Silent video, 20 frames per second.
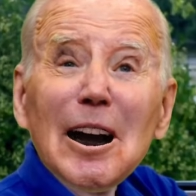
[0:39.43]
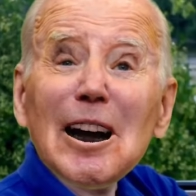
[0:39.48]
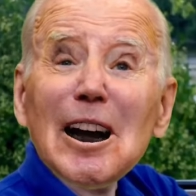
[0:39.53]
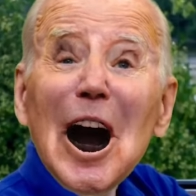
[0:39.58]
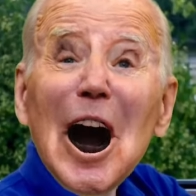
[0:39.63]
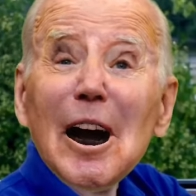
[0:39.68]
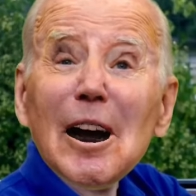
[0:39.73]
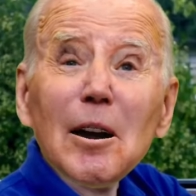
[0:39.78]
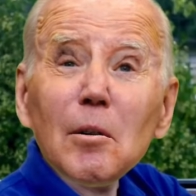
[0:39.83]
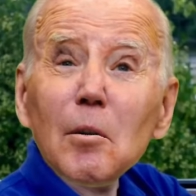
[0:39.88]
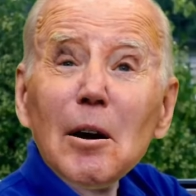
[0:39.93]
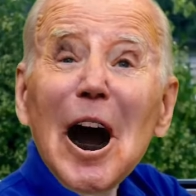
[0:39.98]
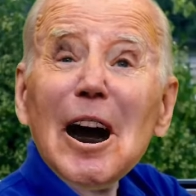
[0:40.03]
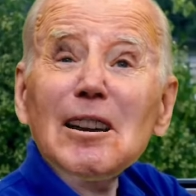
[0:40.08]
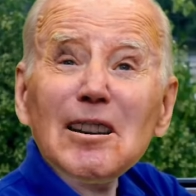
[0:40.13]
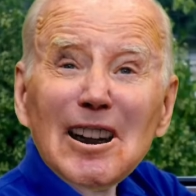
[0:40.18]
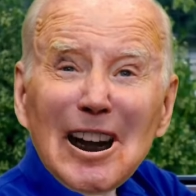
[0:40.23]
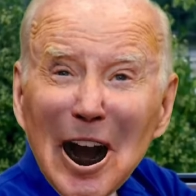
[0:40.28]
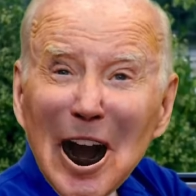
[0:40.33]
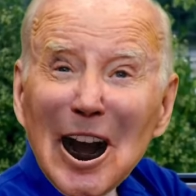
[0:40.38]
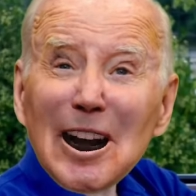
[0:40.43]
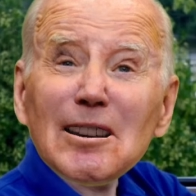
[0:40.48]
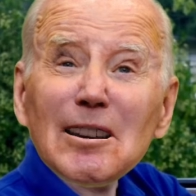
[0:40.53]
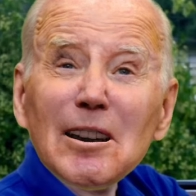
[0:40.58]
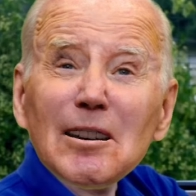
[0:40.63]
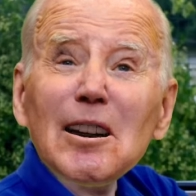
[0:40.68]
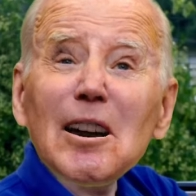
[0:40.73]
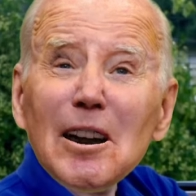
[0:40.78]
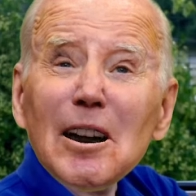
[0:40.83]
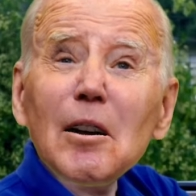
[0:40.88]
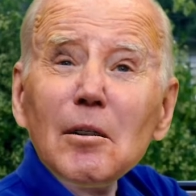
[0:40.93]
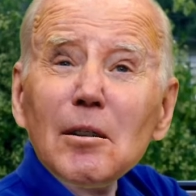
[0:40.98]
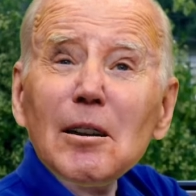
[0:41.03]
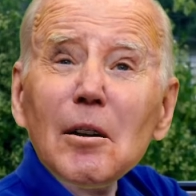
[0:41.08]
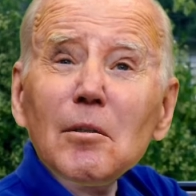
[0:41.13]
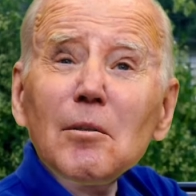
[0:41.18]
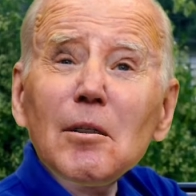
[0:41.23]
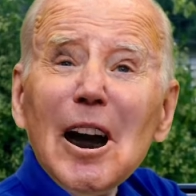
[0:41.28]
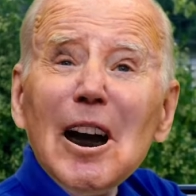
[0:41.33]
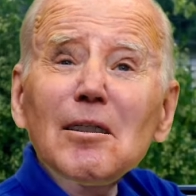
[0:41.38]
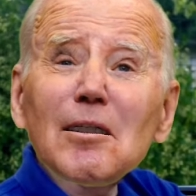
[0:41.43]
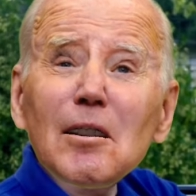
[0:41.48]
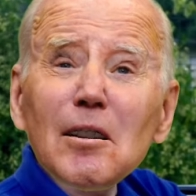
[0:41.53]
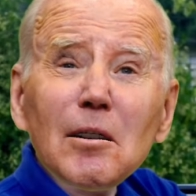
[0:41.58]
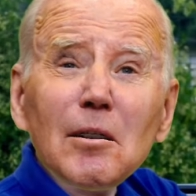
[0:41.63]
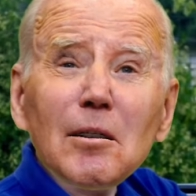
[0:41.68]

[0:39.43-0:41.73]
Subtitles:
A locked garage is a secure location.